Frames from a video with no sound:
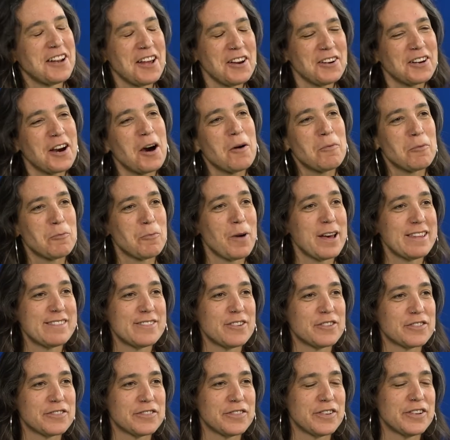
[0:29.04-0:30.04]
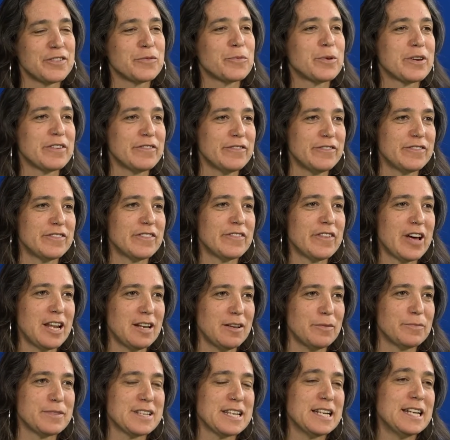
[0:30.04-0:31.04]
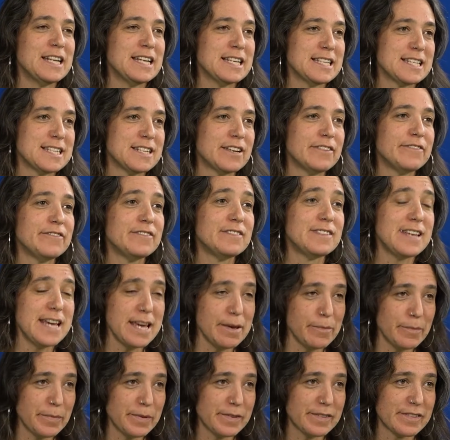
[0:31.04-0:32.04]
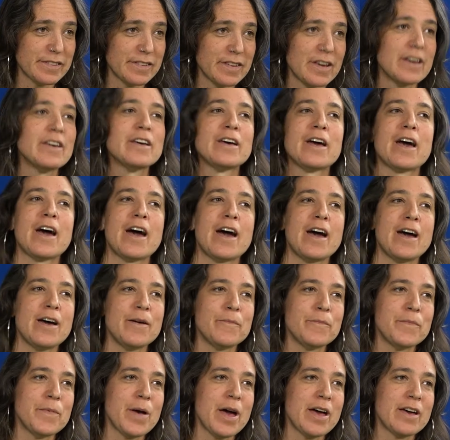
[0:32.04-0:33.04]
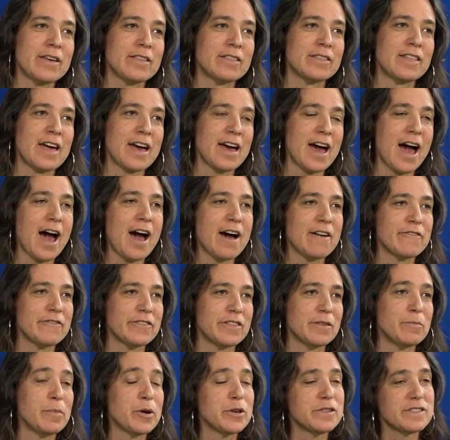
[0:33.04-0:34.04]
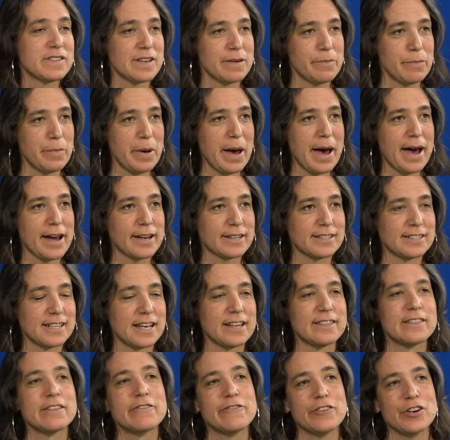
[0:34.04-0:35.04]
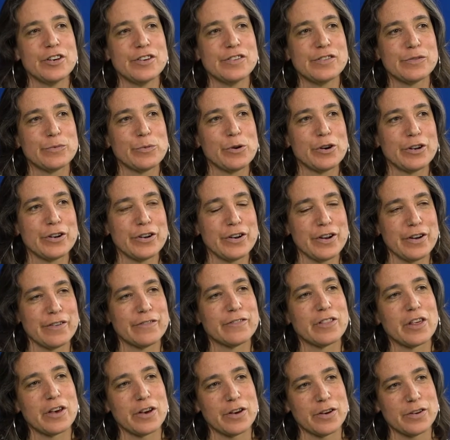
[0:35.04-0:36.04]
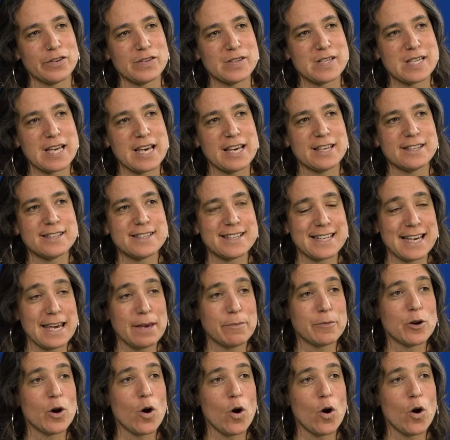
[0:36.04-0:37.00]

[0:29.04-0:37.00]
Low Carbon West Oxford, we've developed a list of tips that have the most impact, and the first one of those is to keep your